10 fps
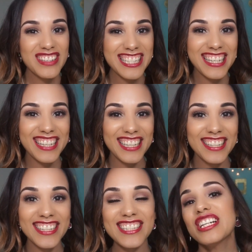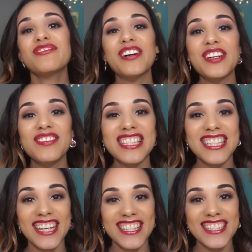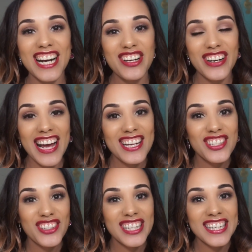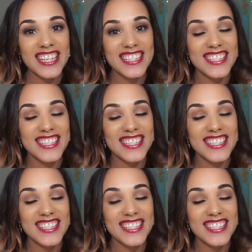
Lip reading: my Cheekadies, and welcome to today's diary entry.